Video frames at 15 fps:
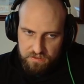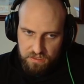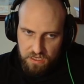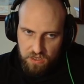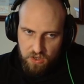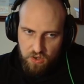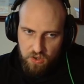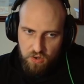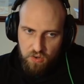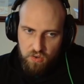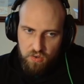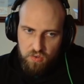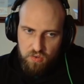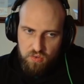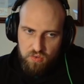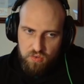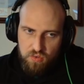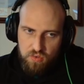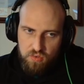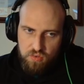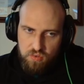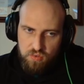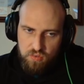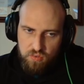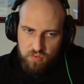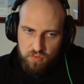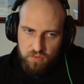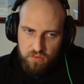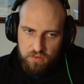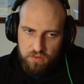Oh.
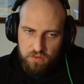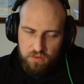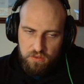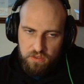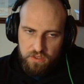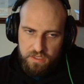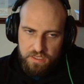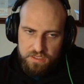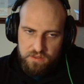Okay,